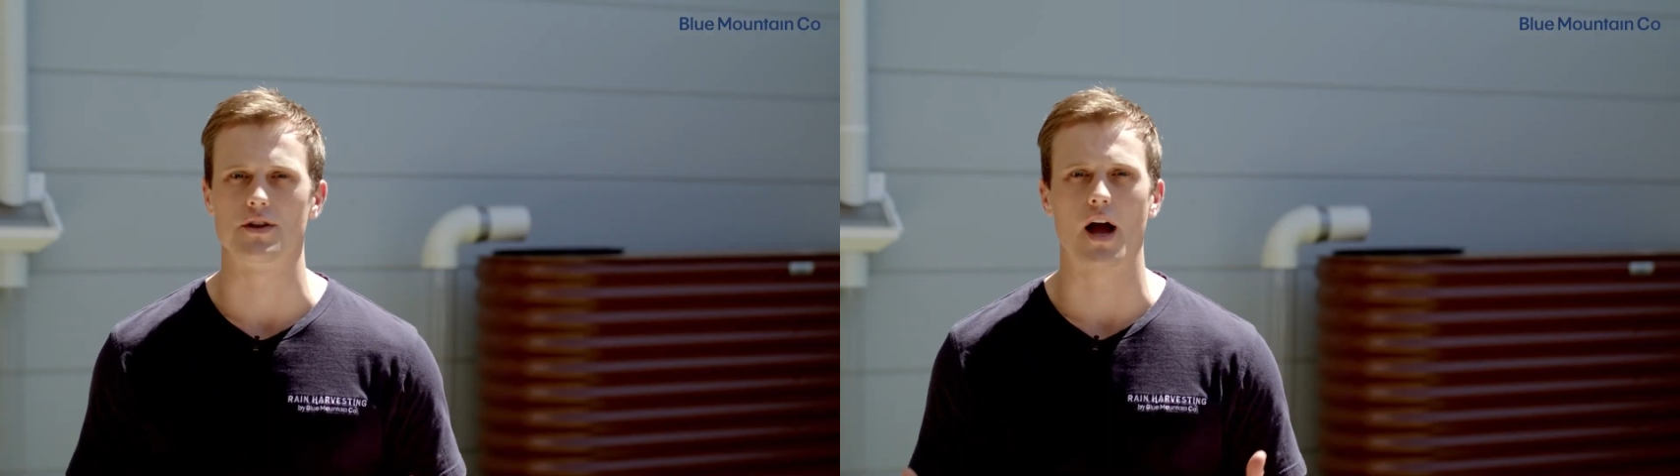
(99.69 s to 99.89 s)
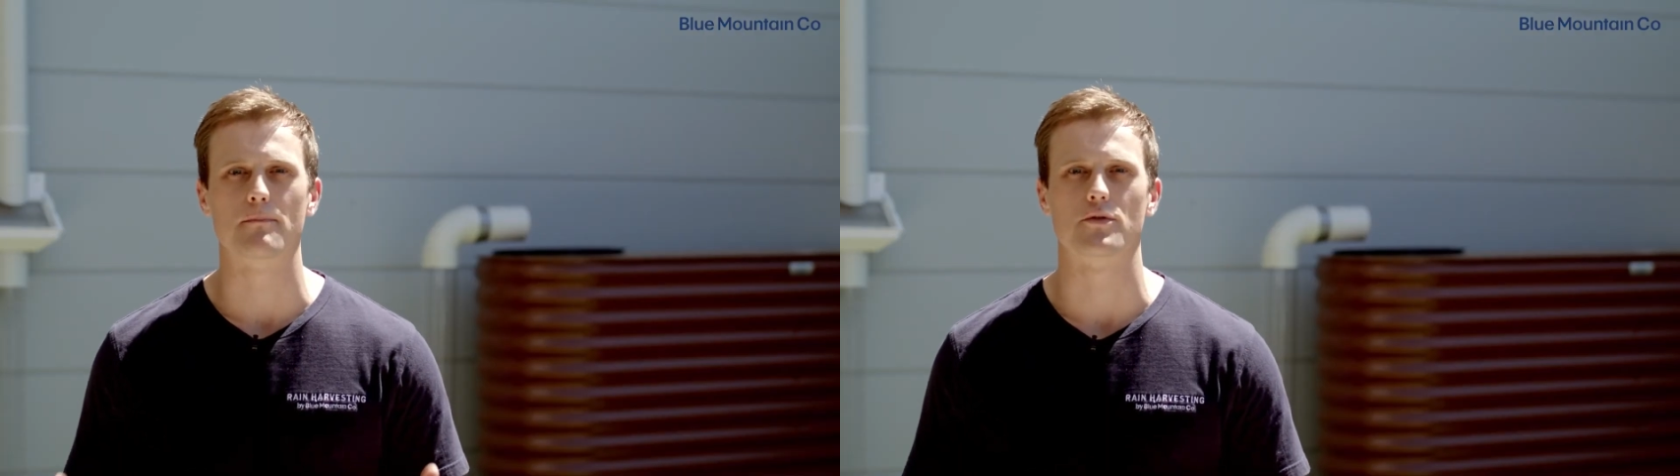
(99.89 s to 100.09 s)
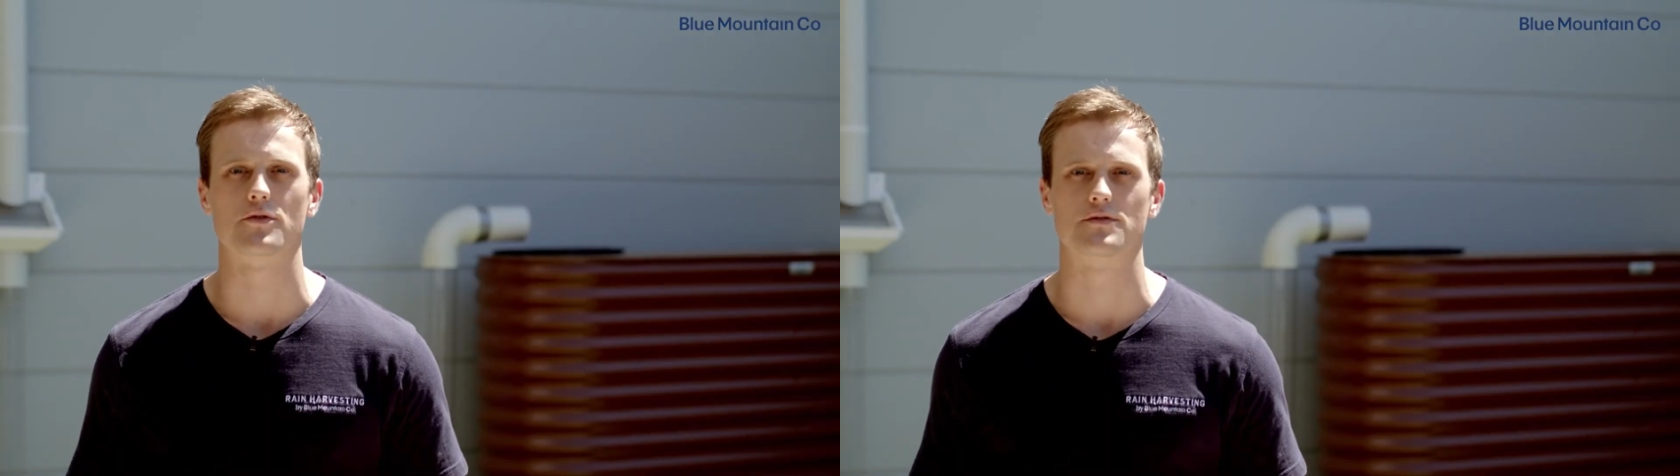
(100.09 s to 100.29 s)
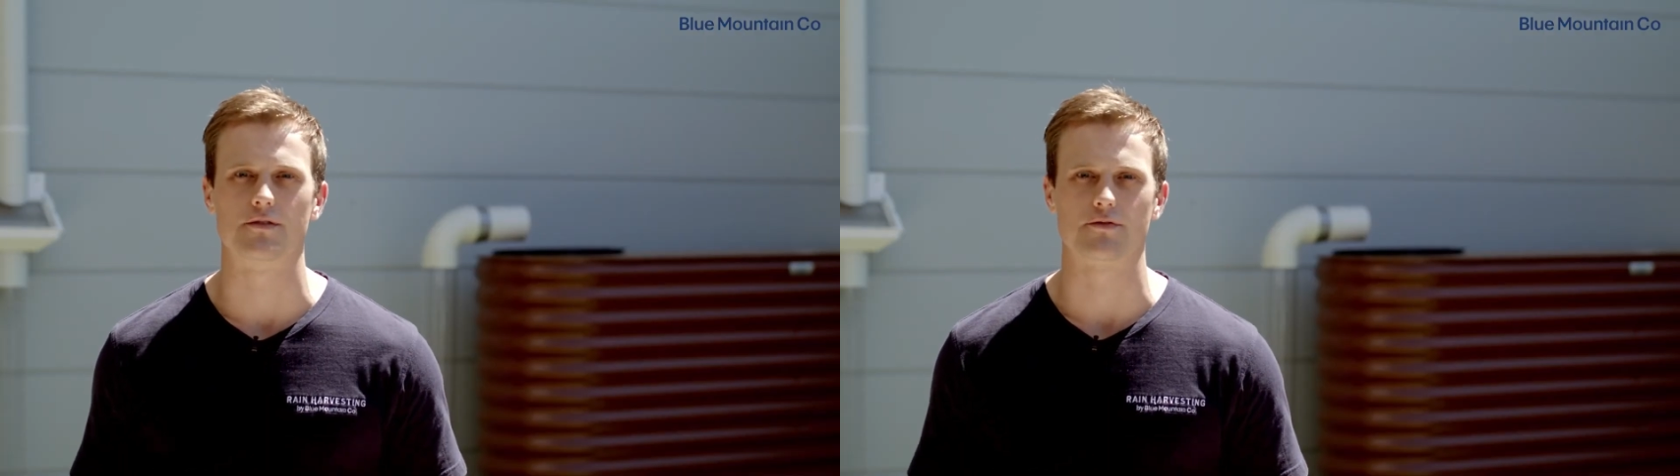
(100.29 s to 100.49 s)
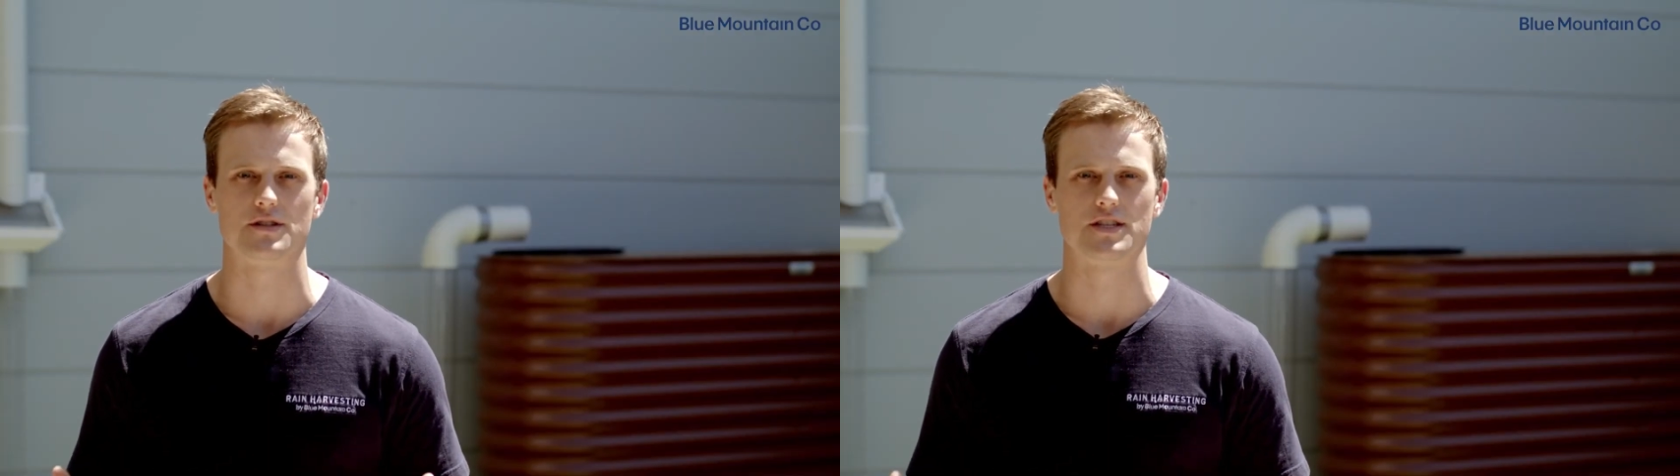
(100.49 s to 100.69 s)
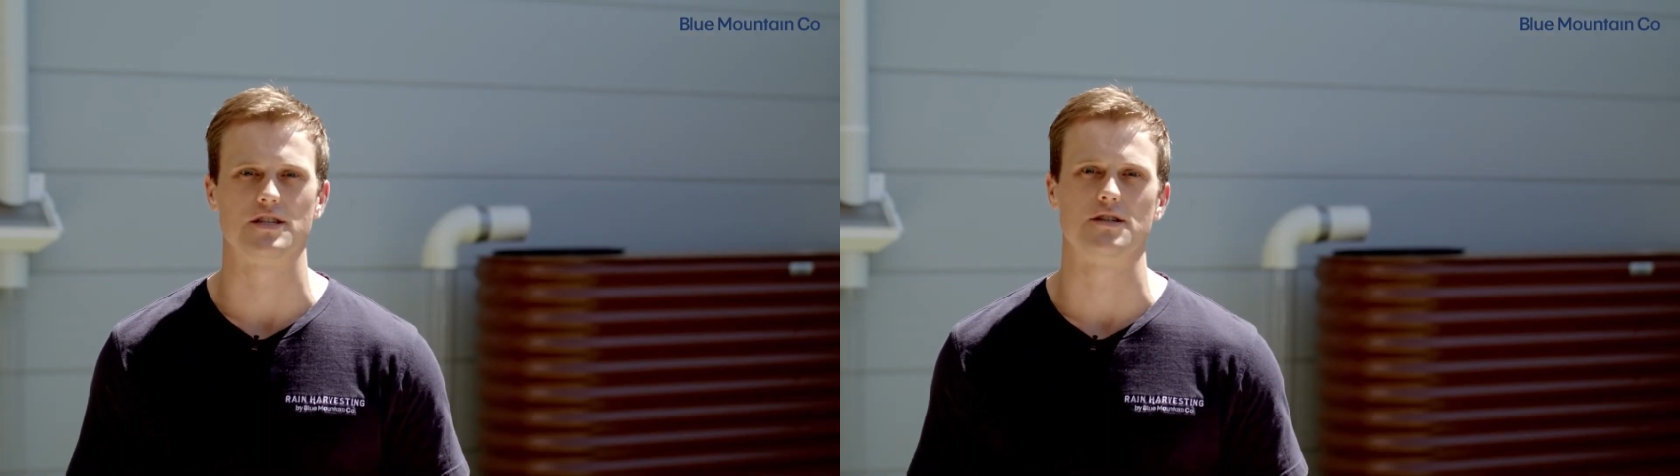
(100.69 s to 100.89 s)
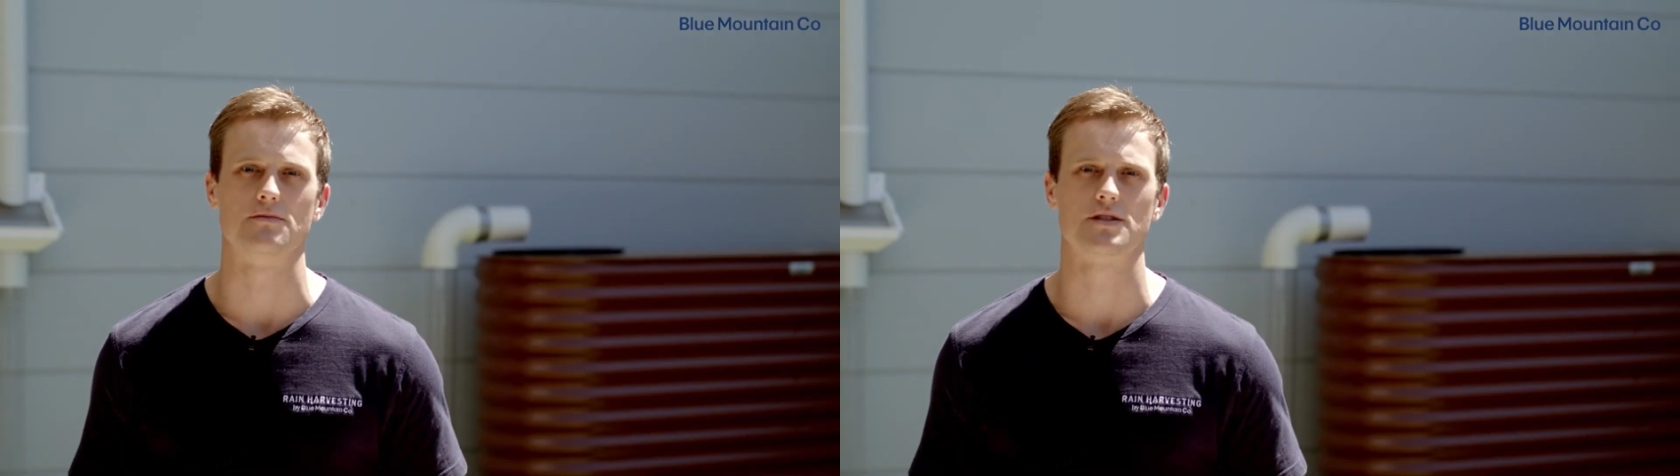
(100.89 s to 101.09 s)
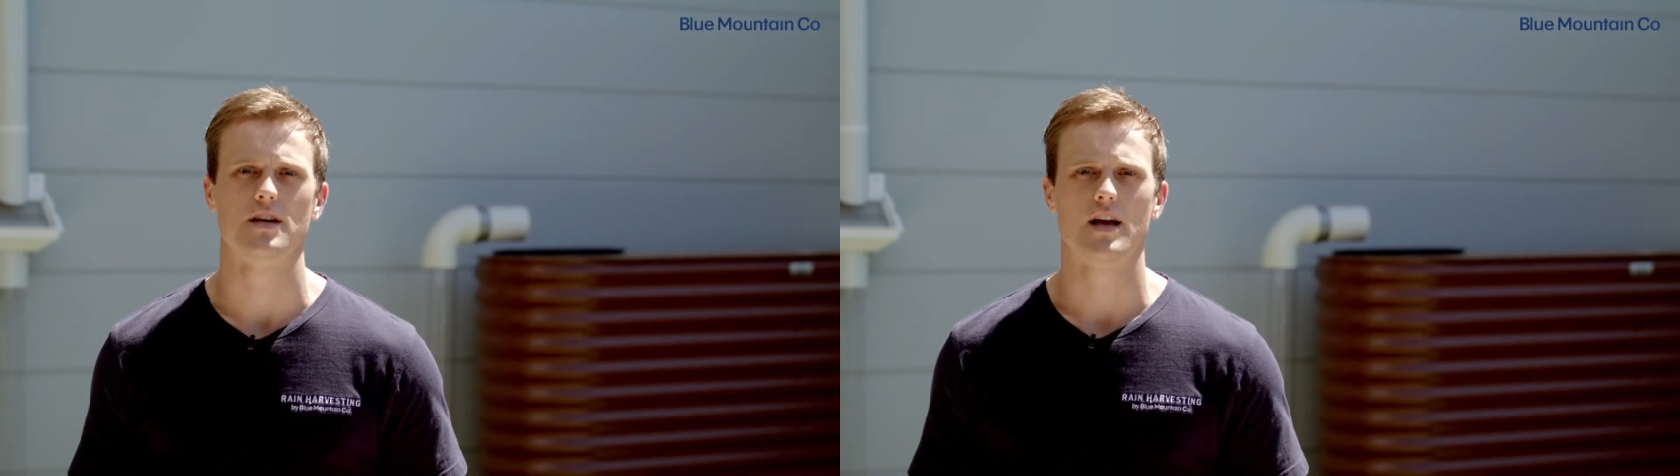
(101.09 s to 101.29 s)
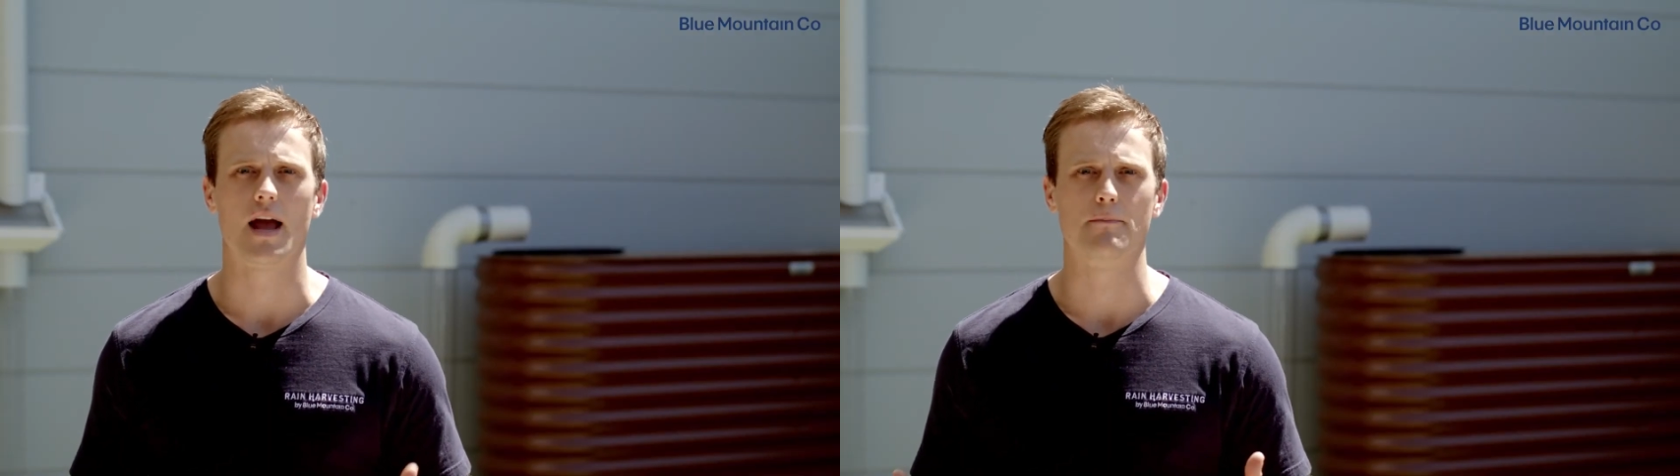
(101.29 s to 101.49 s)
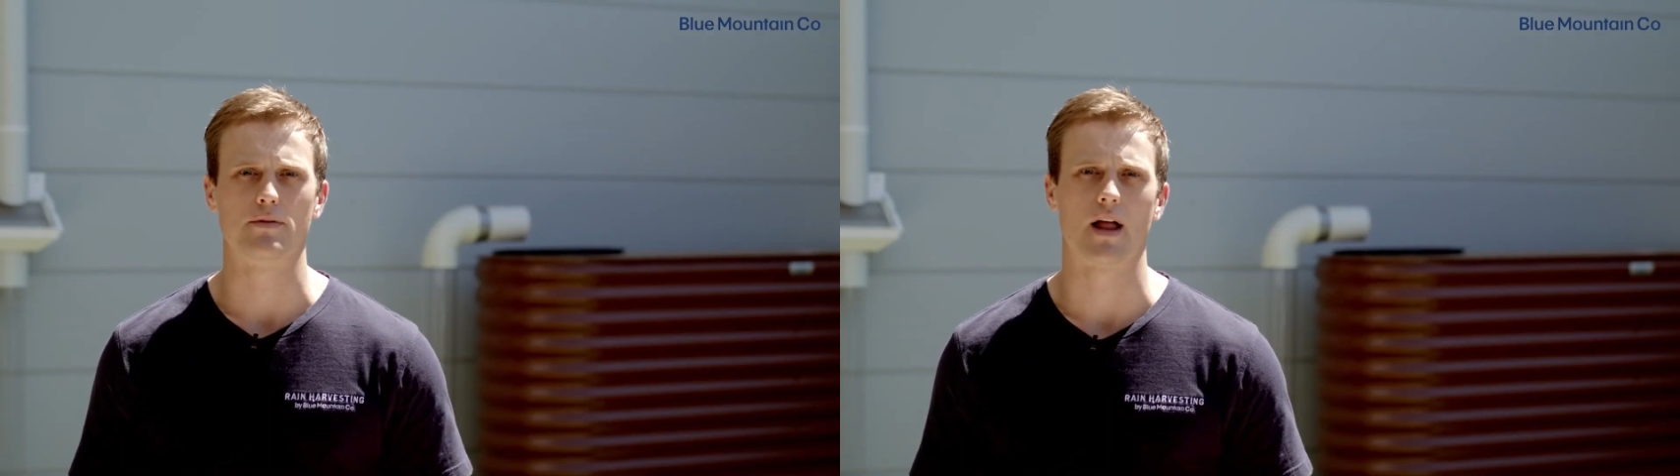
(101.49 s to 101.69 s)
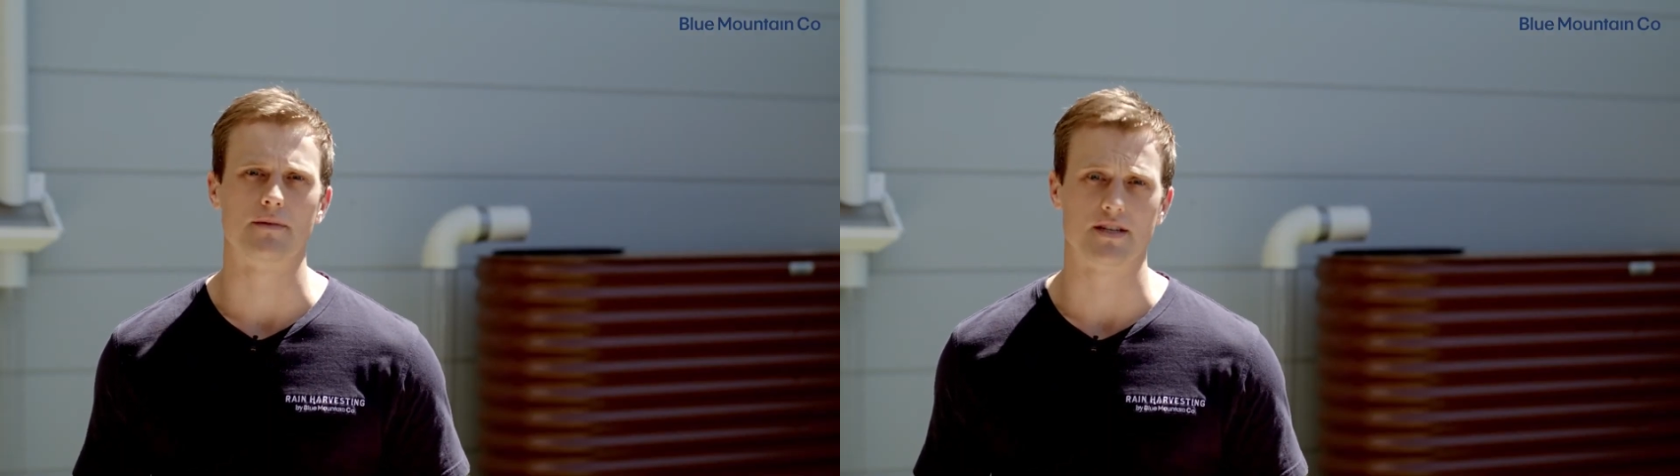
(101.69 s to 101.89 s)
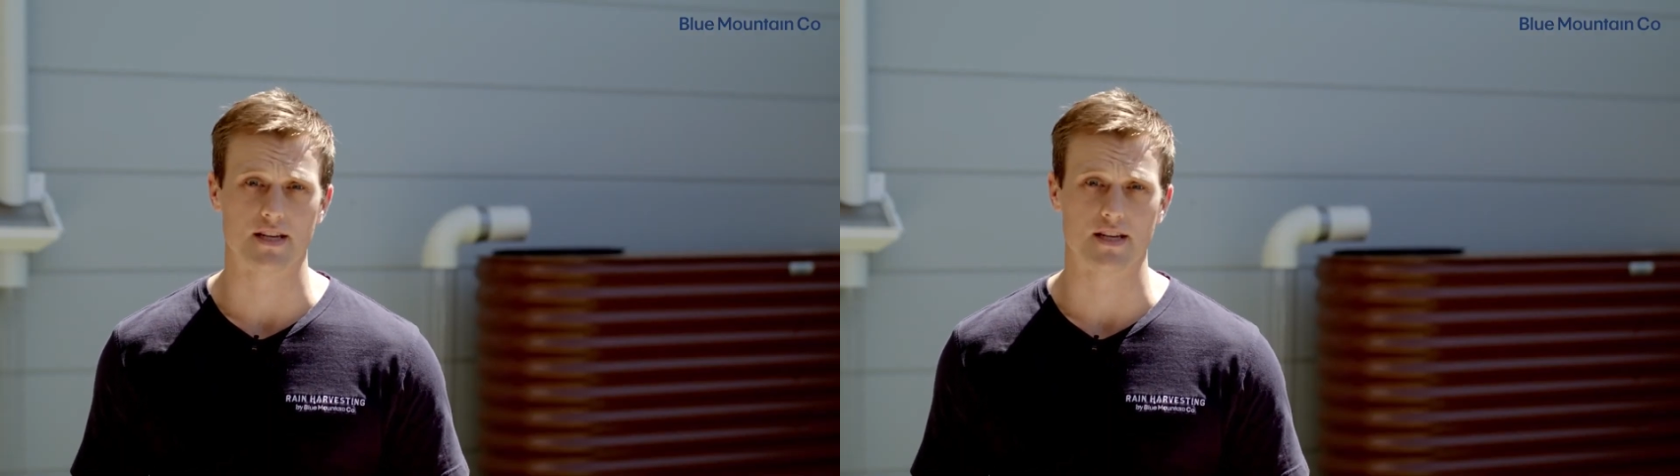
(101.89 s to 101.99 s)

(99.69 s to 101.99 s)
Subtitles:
number of different systems and plumbing